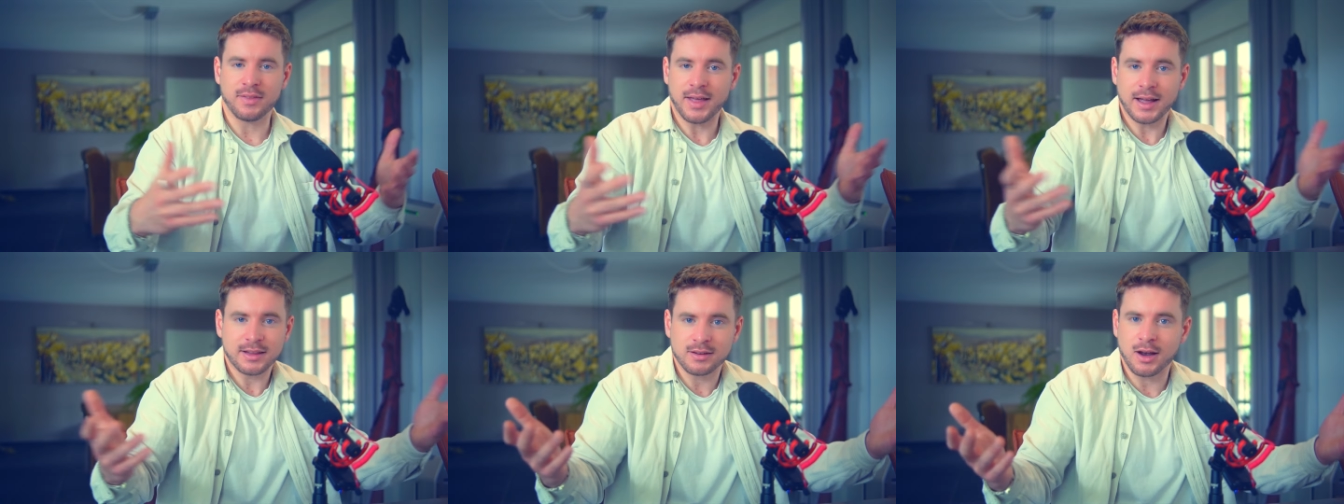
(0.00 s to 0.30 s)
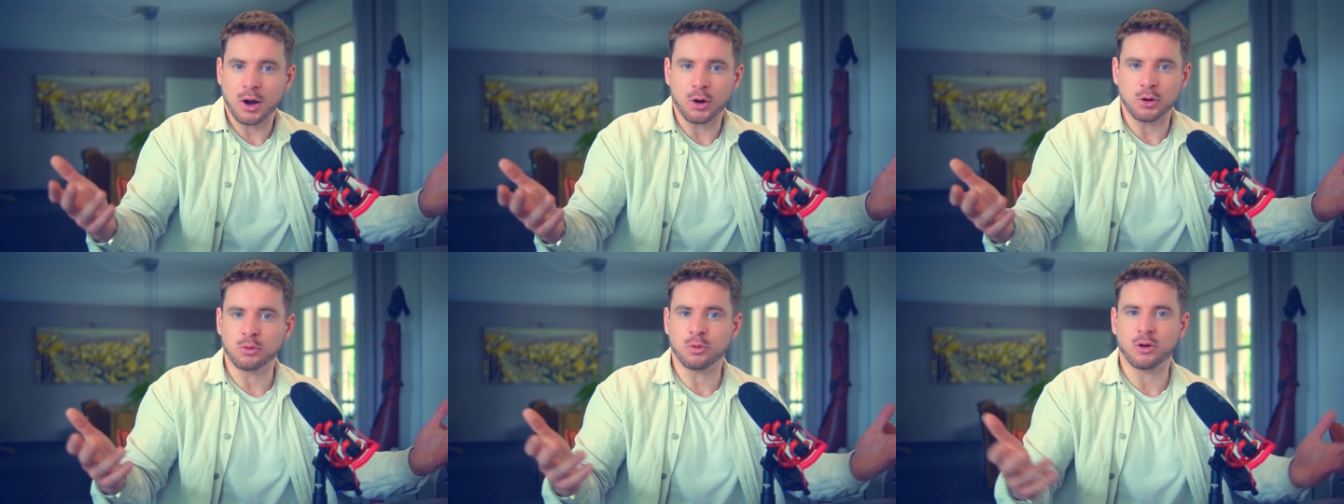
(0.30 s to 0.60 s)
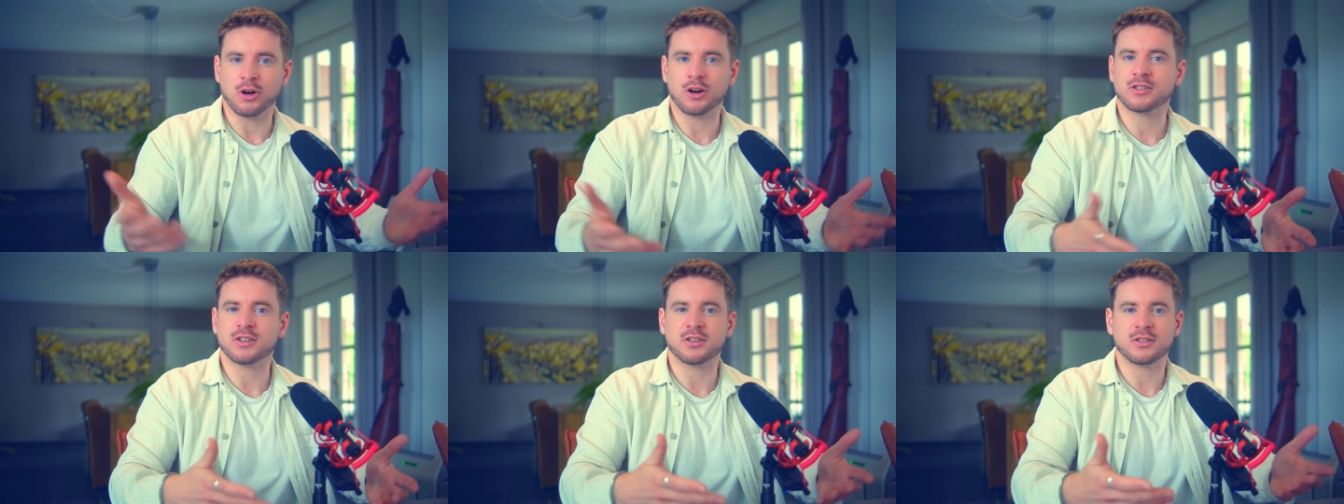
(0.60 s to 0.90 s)
That's how it
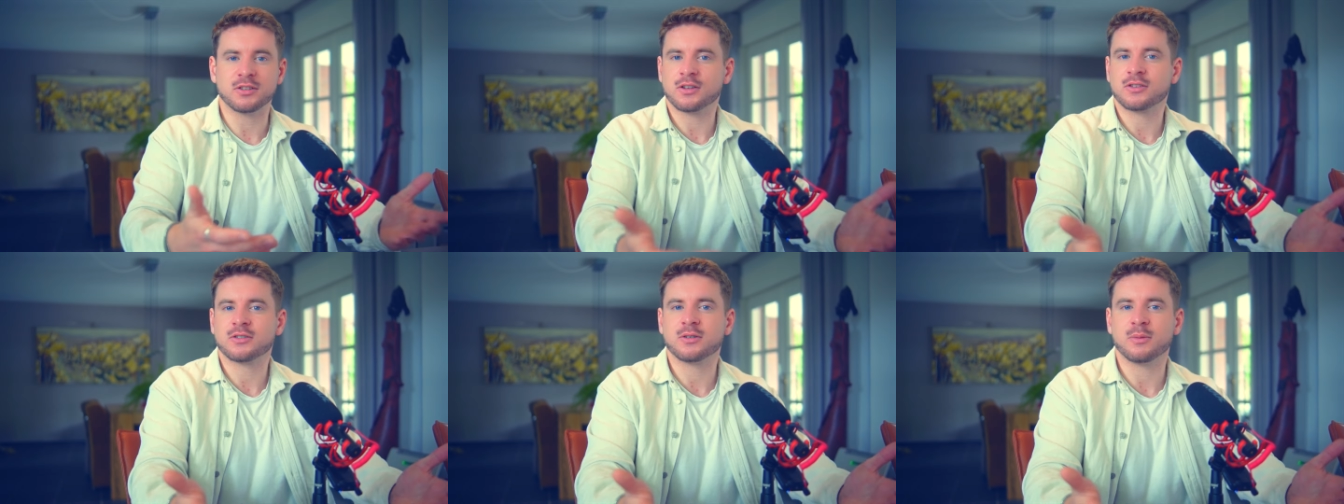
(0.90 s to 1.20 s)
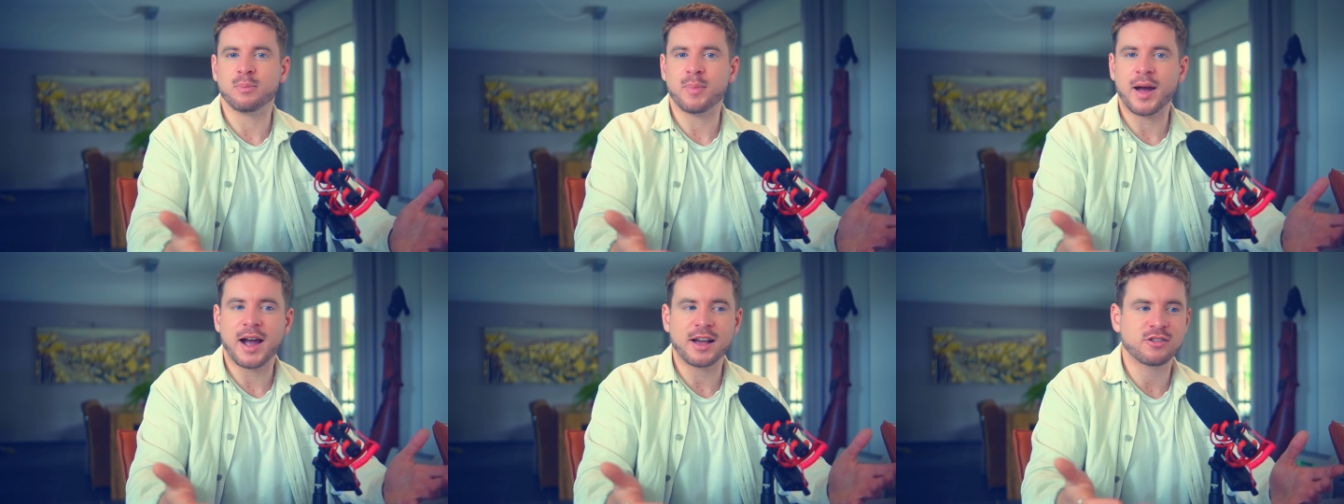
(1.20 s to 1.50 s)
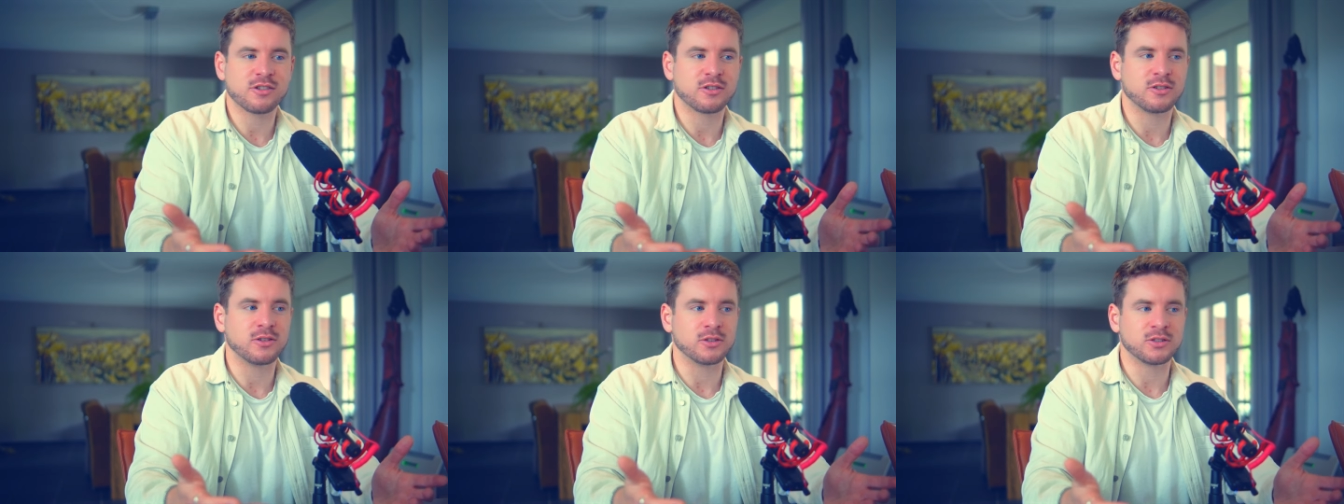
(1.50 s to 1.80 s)
works. It's not some
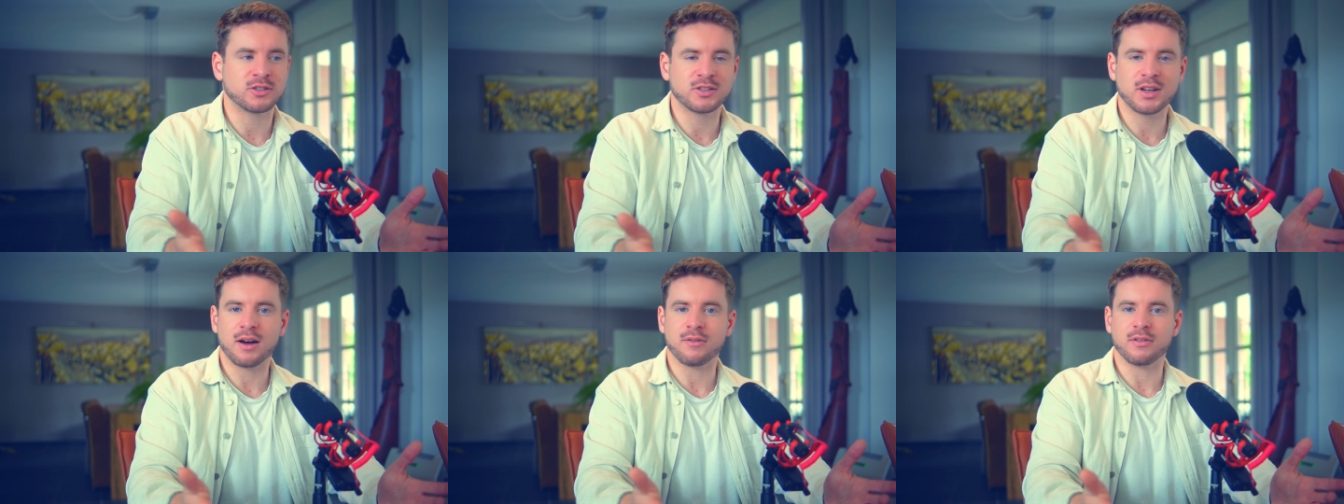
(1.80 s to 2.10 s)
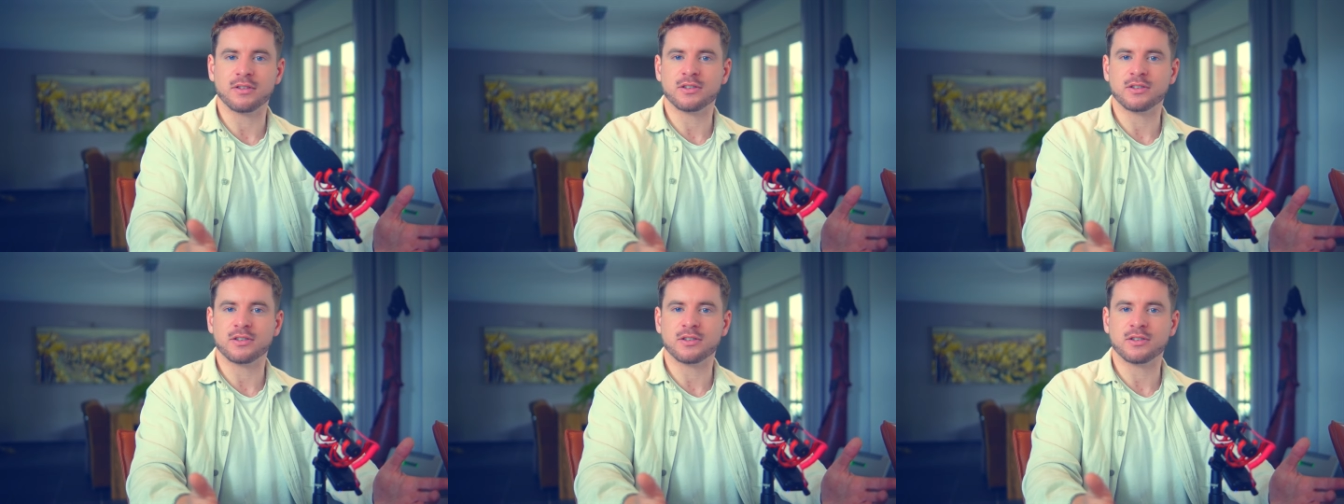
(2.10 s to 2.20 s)
magical stuff.